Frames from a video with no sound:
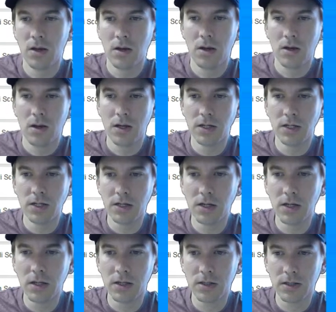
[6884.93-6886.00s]
I did
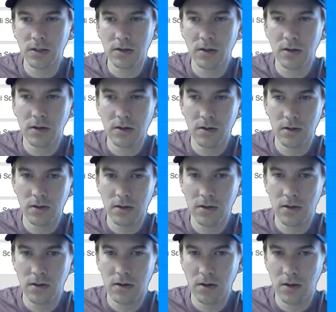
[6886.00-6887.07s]
get
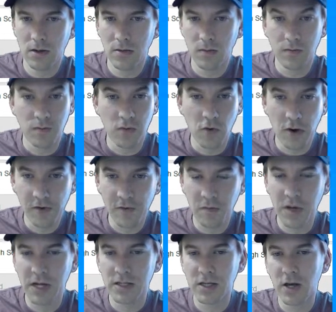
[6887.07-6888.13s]
a rough
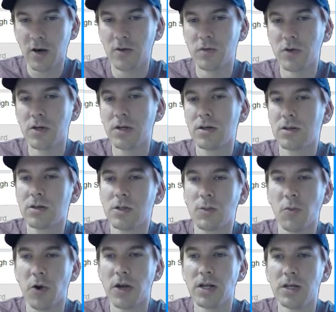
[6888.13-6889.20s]
bad cowboy
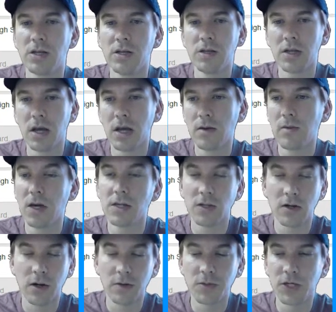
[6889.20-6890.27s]
sprite into the game as an
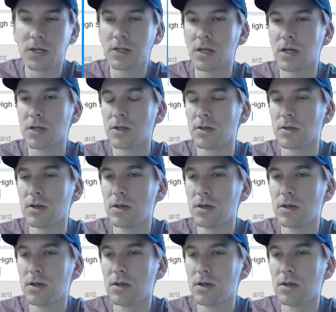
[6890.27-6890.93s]
object, actually.